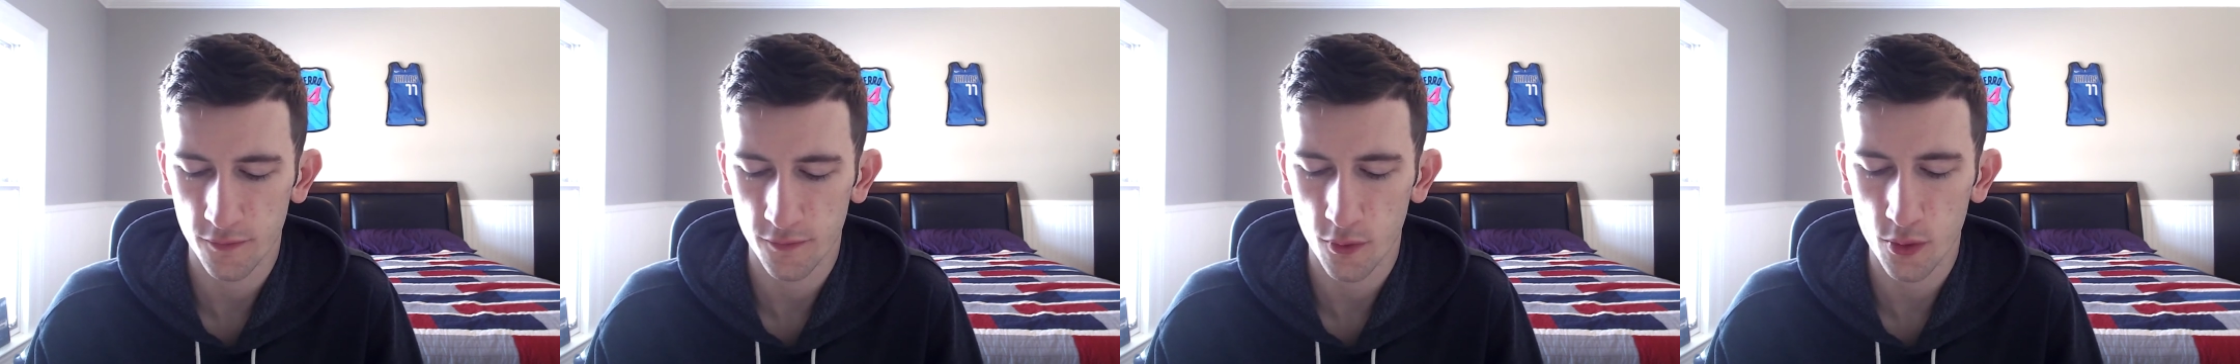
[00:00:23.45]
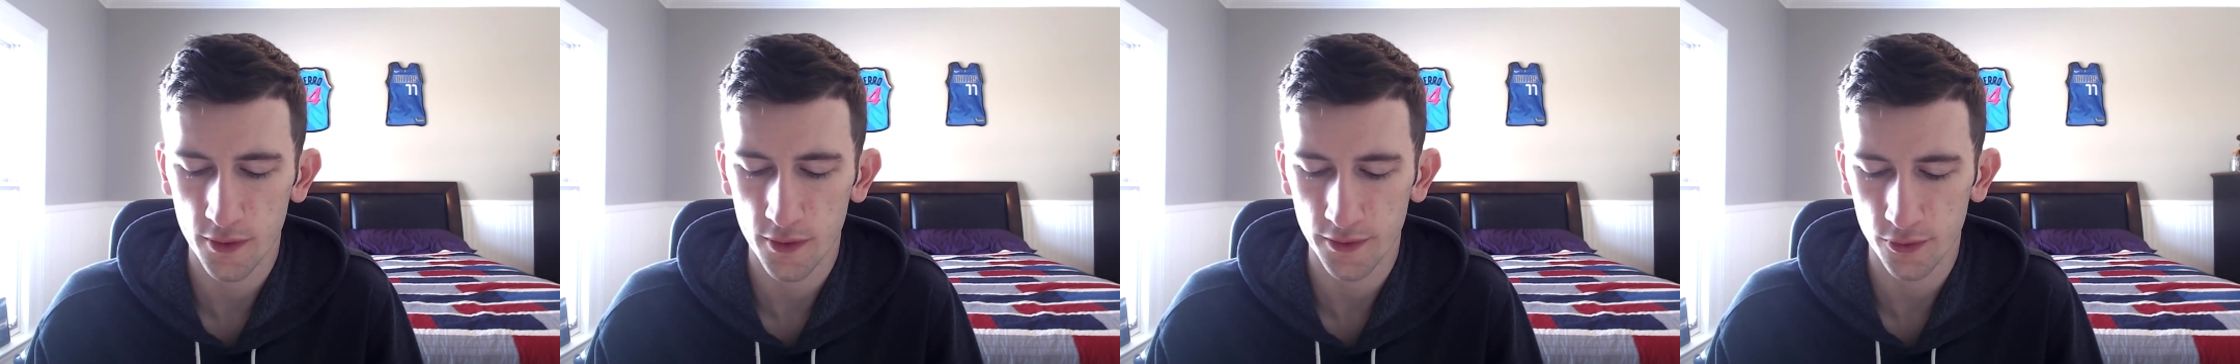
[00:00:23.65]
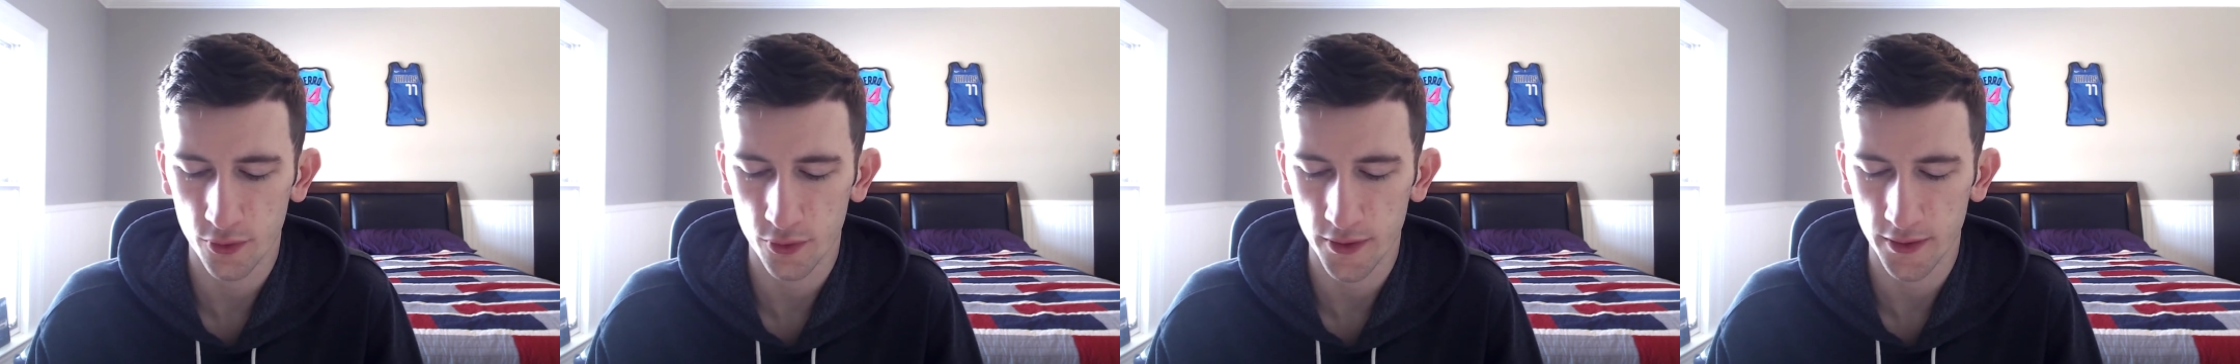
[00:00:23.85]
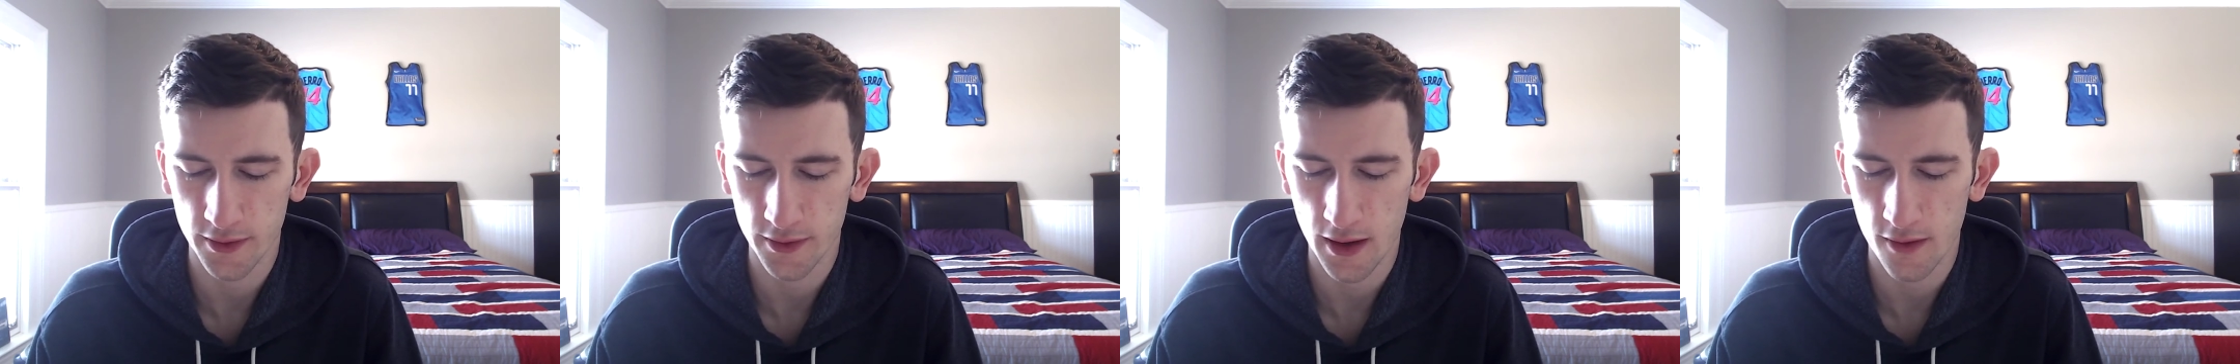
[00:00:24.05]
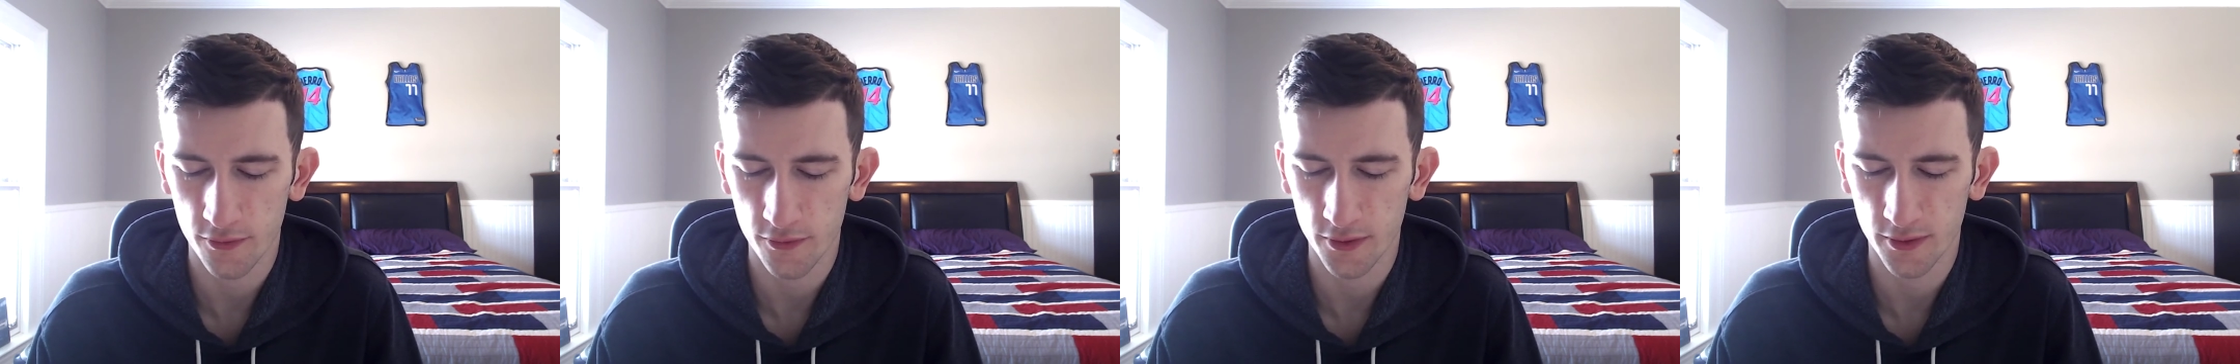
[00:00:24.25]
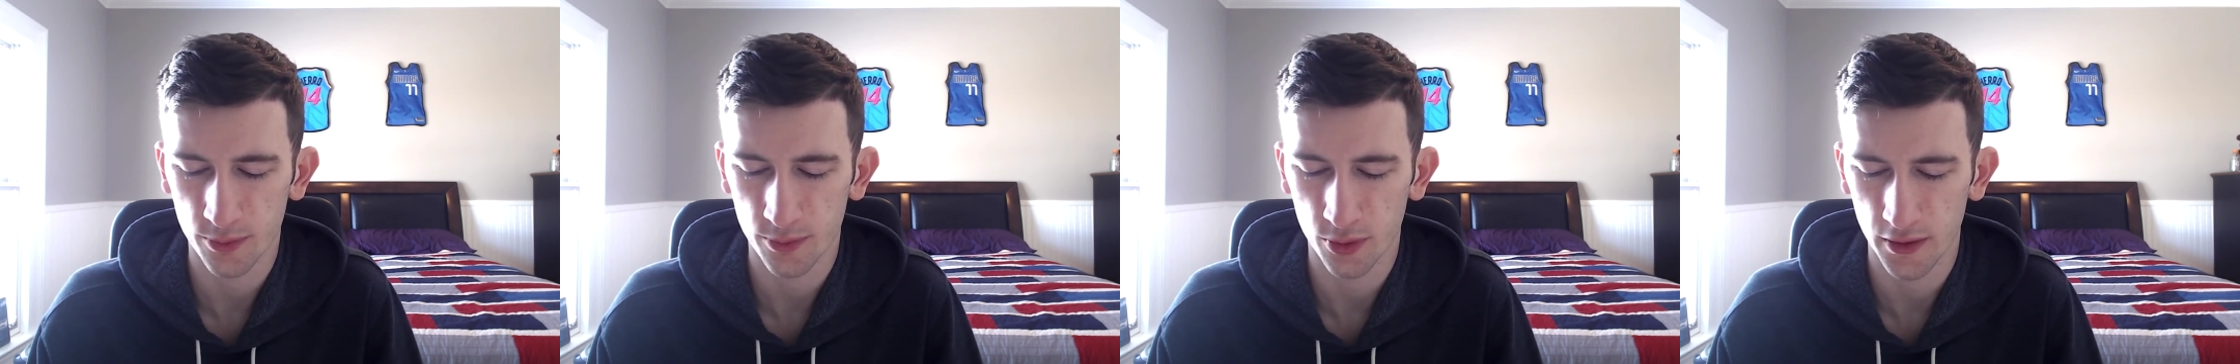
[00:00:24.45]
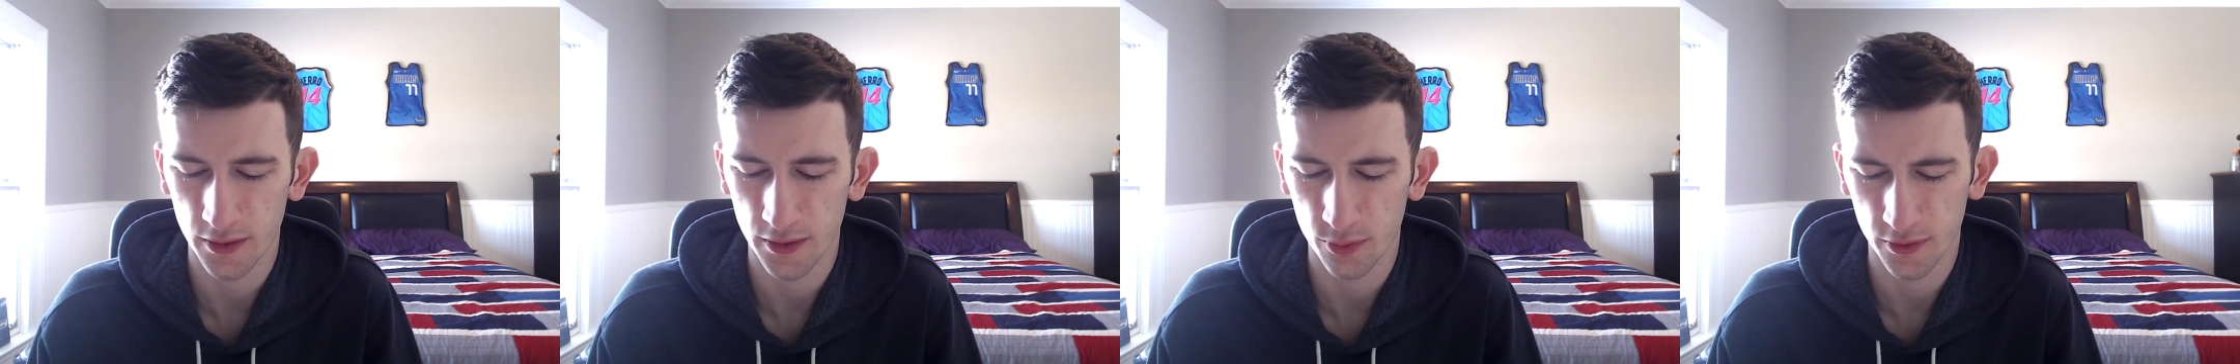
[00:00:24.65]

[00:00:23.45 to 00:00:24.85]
4 and 3 in conference play,